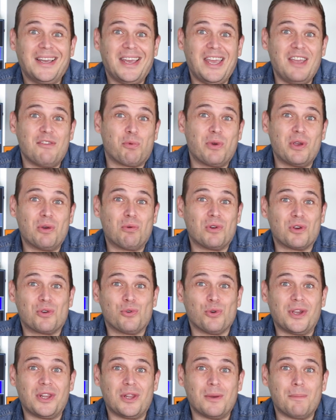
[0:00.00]
if we all
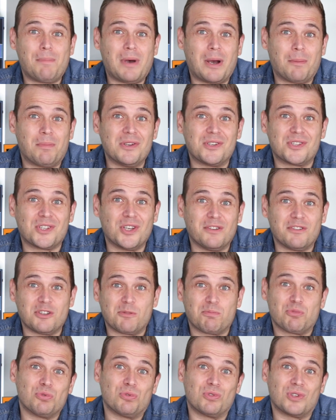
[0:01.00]
agree that public service
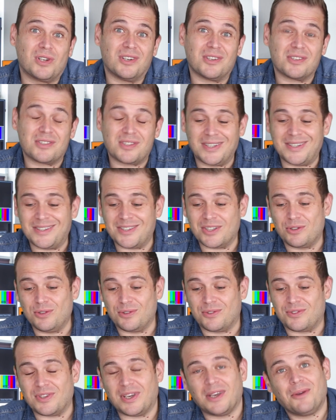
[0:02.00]
broadcasting is a
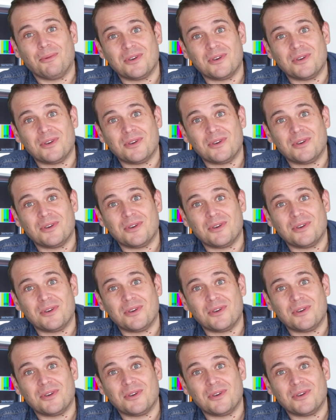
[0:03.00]
good thing,